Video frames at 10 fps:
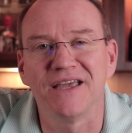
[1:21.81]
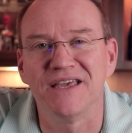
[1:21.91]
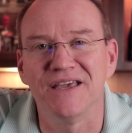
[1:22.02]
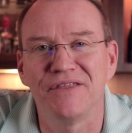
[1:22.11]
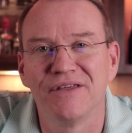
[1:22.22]

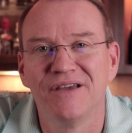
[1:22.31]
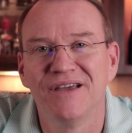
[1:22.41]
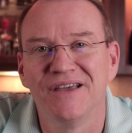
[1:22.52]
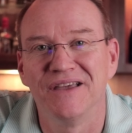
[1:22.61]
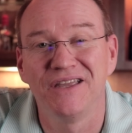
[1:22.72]
Keith.
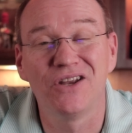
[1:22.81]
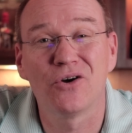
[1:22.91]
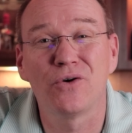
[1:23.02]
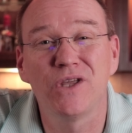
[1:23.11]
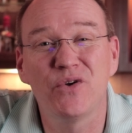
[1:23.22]
You
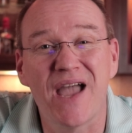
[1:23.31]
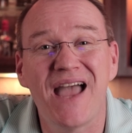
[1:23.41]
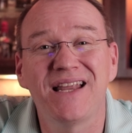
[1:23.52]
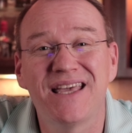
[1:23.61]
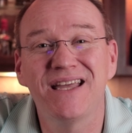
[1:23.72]
know, you
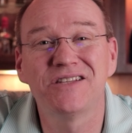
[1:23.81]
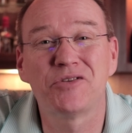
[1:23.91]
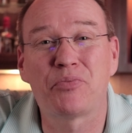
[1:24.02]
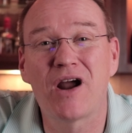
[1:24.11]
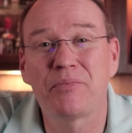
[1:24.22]
had kids
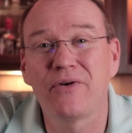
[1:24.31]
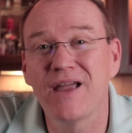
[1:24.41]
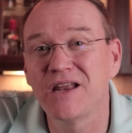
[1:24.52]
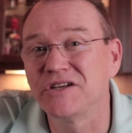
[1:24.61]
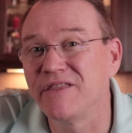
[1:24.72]
the proper
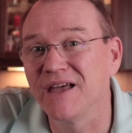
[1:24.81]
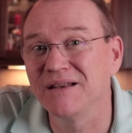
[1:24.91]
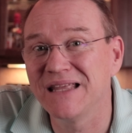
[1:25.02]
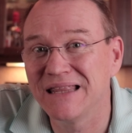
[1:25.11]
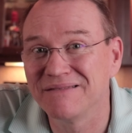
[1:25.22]
age
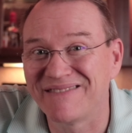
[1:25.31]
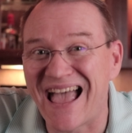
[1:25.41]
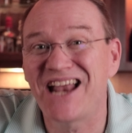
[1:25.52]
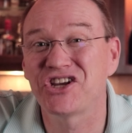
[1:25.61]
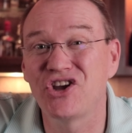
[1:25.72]
that
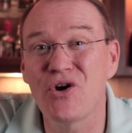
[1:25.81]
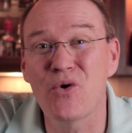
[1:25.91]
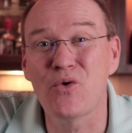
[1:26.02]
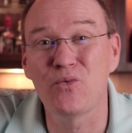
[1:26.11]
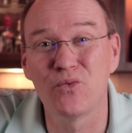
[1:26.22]
that
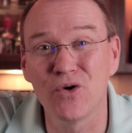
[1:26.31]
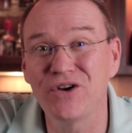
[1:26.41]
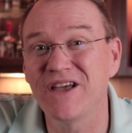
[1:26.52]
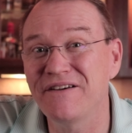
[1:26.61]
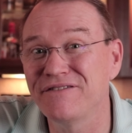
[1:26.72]
show
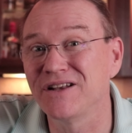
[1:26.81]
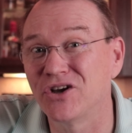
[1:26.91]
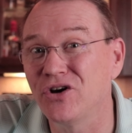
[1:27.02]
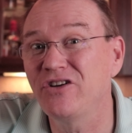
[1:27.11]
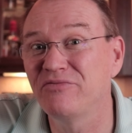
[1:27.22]
would have and
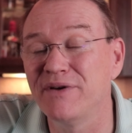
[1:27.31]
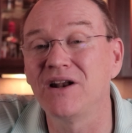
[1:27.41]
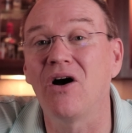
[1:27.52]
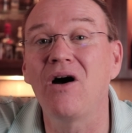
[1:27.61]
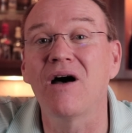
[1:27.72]
could have
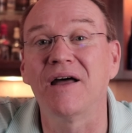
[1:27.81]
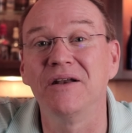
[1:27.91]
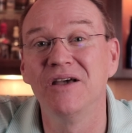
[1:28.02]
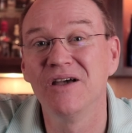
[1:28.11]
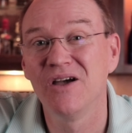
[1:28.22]
been
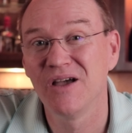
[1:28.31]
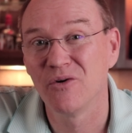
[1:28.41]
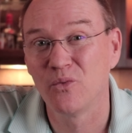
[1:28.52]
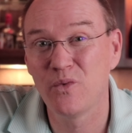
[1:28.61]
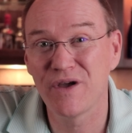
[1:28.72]
on
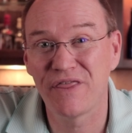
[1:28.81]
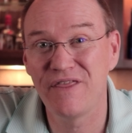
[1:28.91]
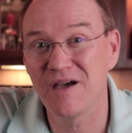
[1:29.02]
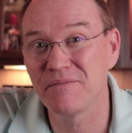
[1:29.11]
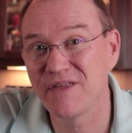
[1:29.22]
with
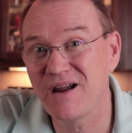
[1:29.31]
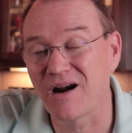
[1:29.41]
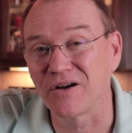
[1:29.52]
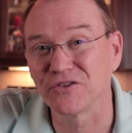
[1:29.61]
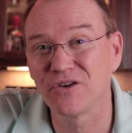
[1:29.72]
them
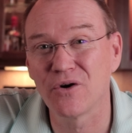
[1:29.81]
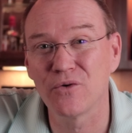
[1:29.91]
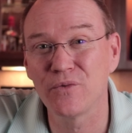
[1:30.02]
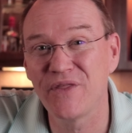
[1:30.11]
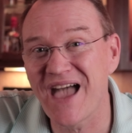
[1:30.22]
there.
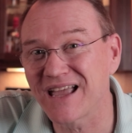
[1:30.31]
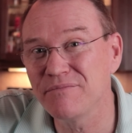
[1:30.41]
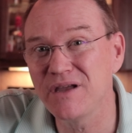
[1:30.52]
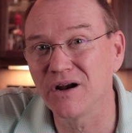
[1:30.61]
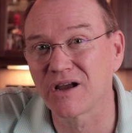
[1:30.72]
So that
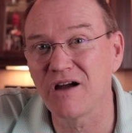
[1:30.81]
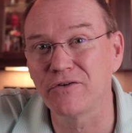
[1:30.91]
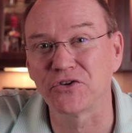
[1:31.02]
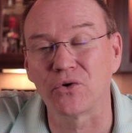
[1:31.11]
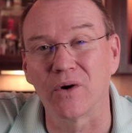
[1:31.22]
could be your
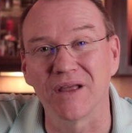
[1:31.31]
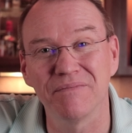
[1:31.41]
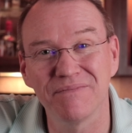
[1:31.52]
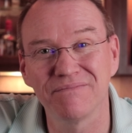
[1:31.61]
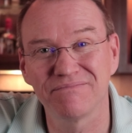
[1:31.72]
cover story.
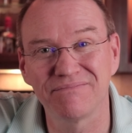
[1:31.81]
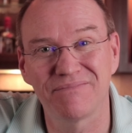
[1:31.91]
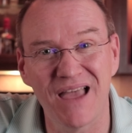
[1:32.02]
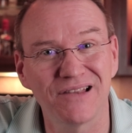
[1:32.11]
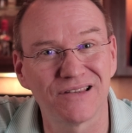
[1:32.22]

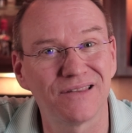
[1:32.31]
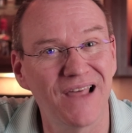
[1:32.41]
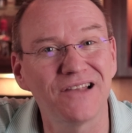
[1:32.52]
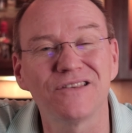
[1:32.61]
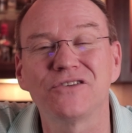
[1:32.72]
That's
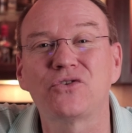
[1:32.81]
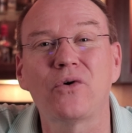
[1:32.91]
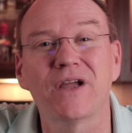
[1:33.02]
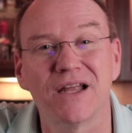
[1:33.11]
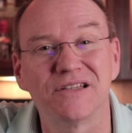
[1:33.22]
that's the
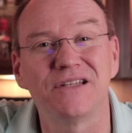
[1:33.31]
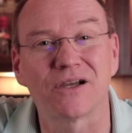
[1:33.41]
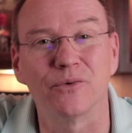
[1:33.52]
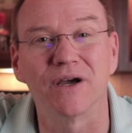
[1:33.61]
story I'd stick